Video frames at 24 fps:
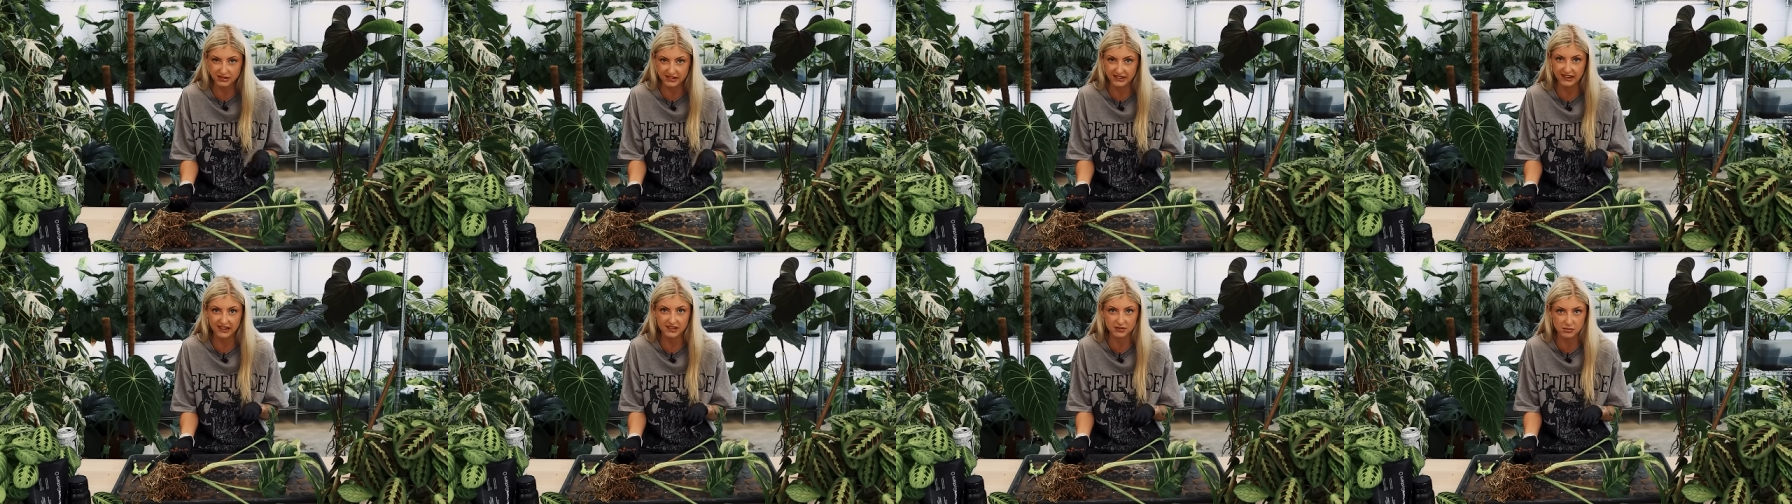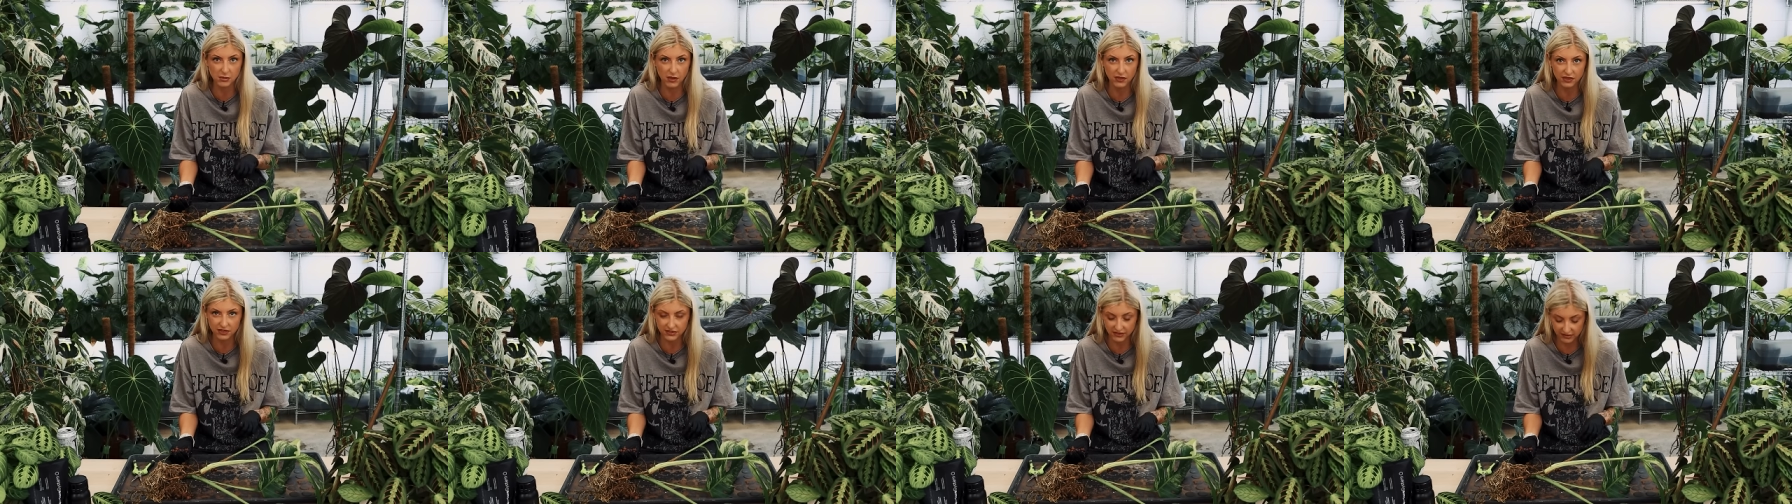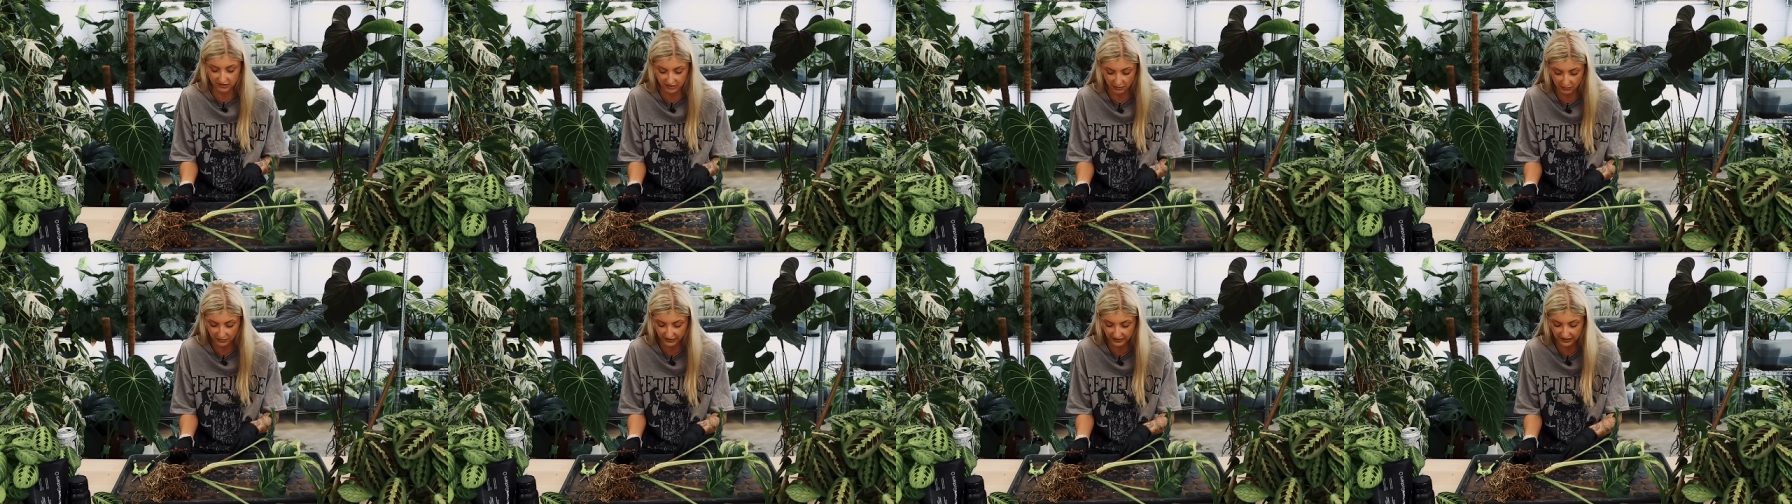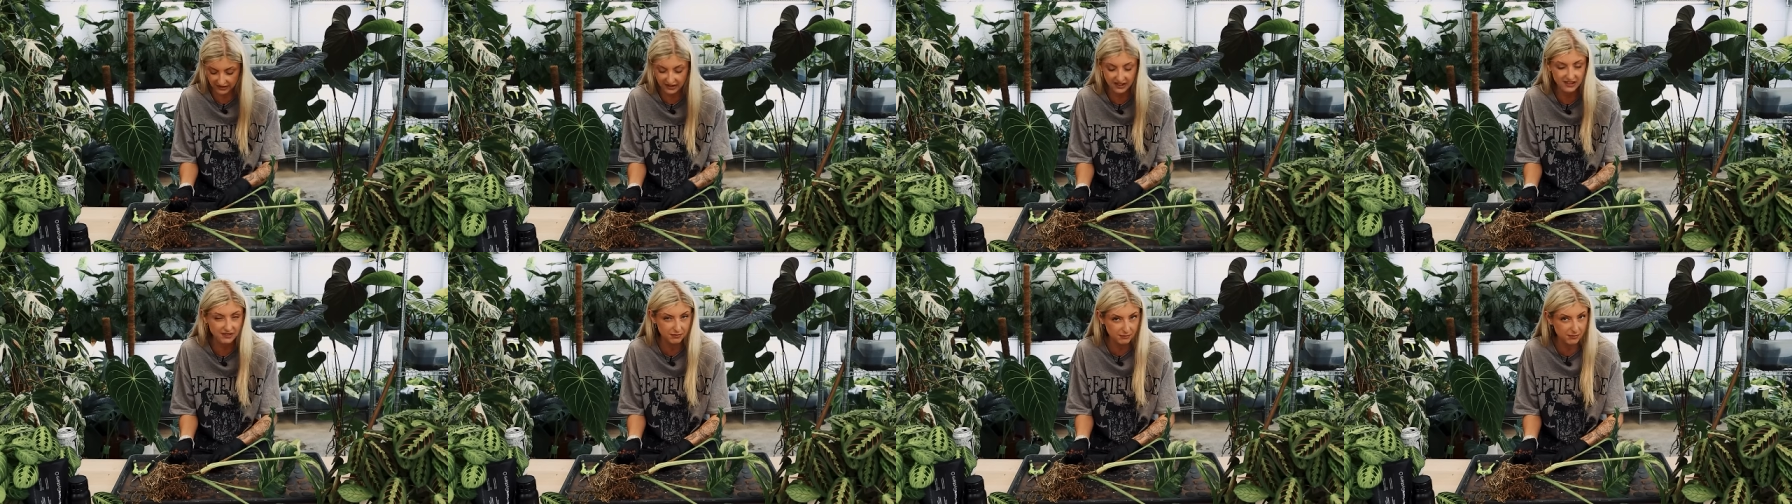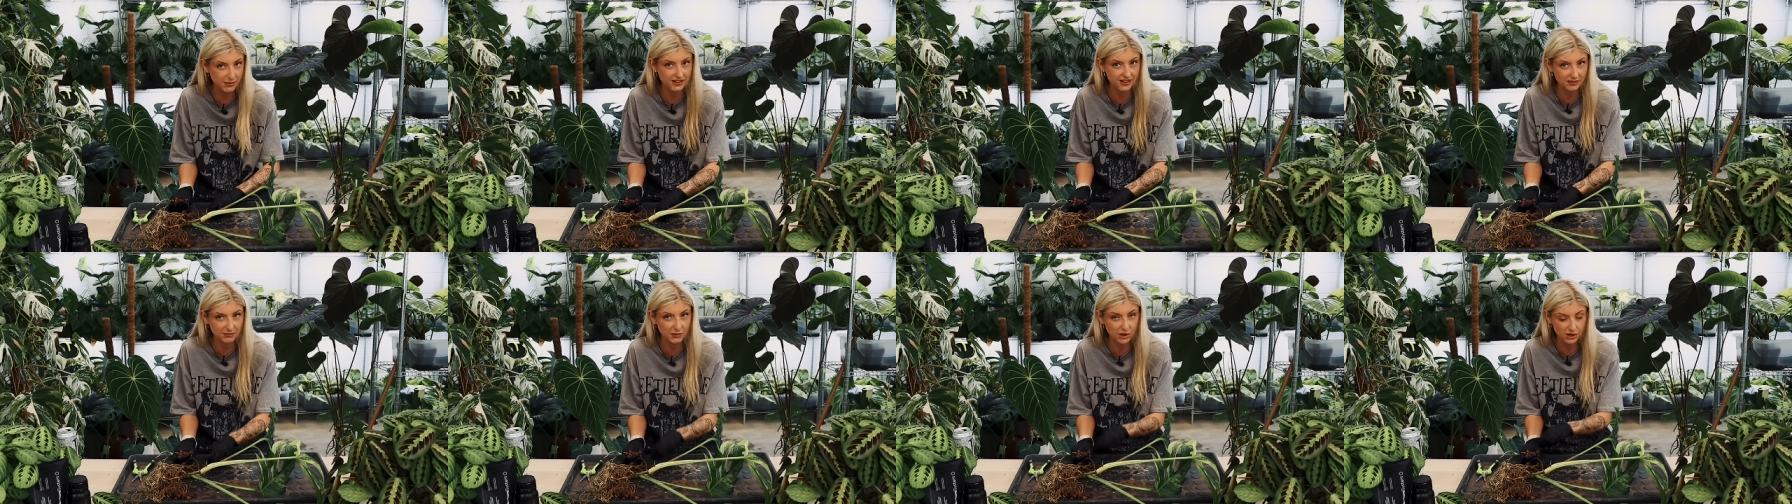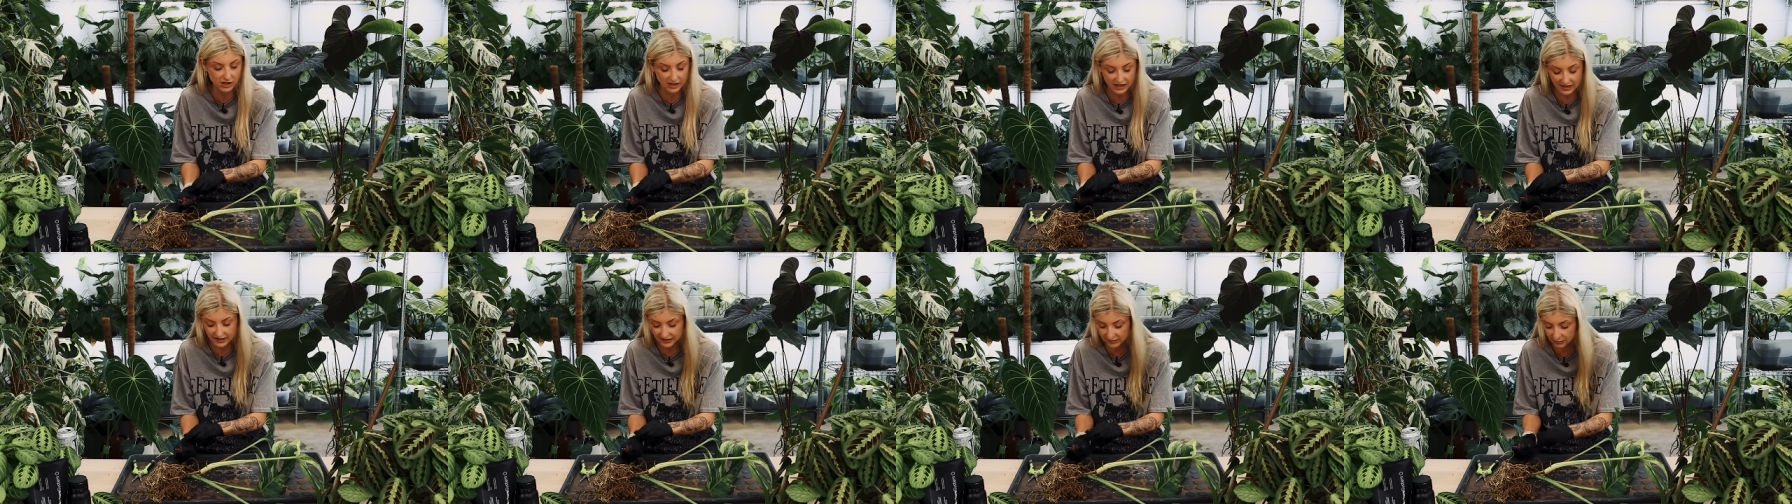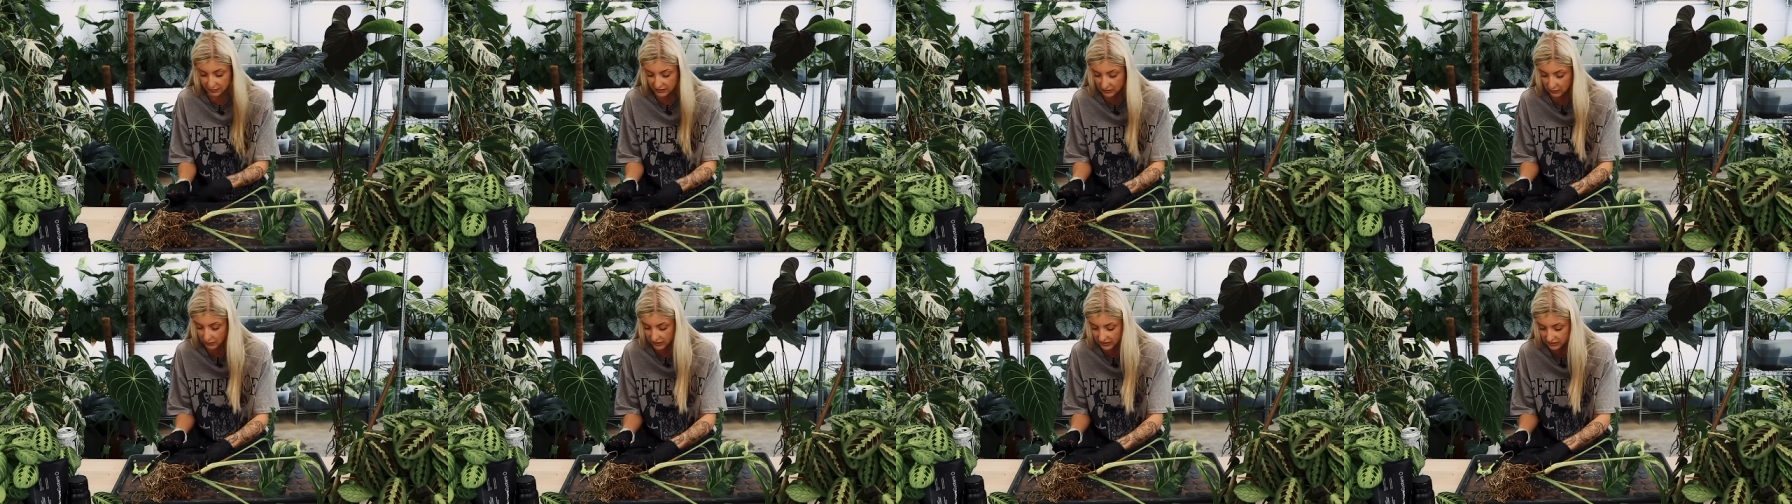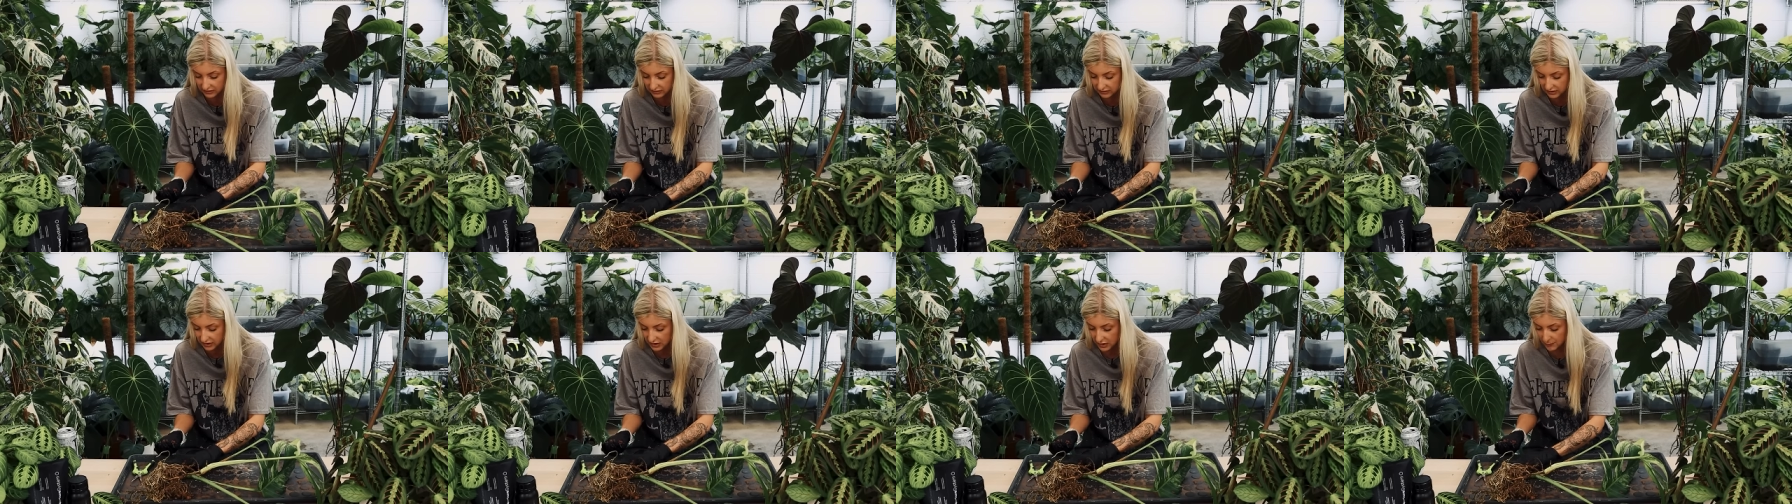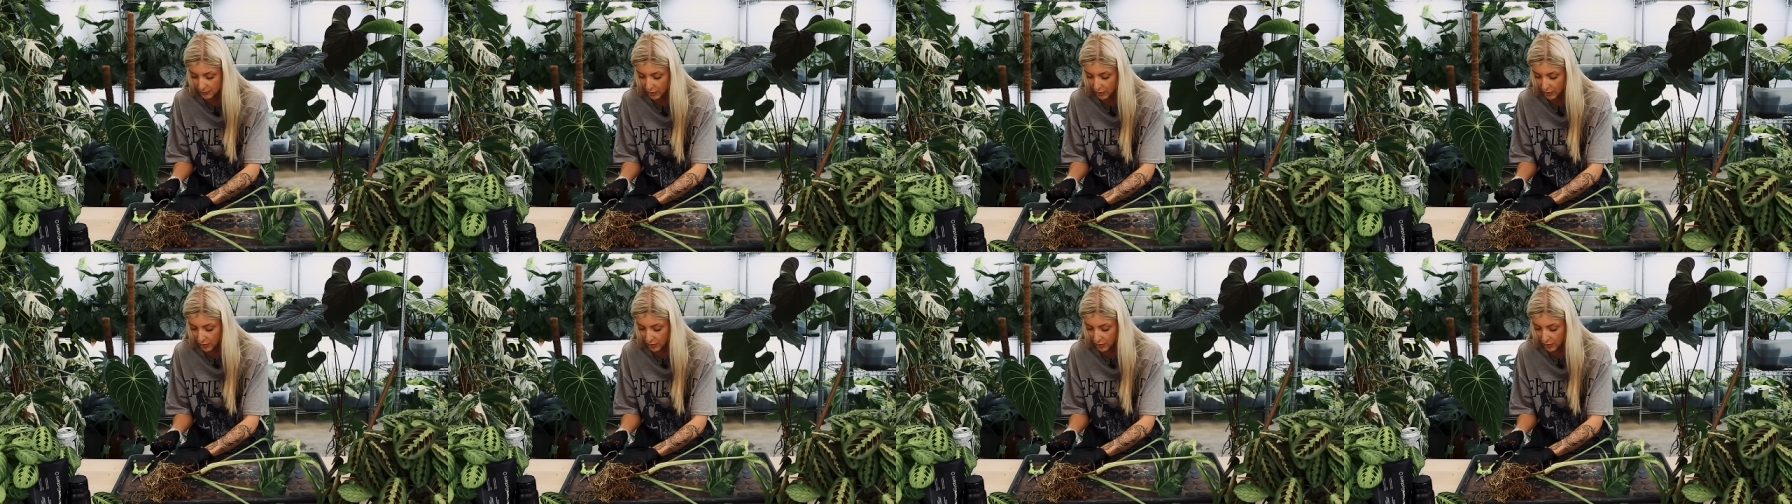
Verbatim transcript: six months or something. It's, I'm not gonna lie, it's been a while.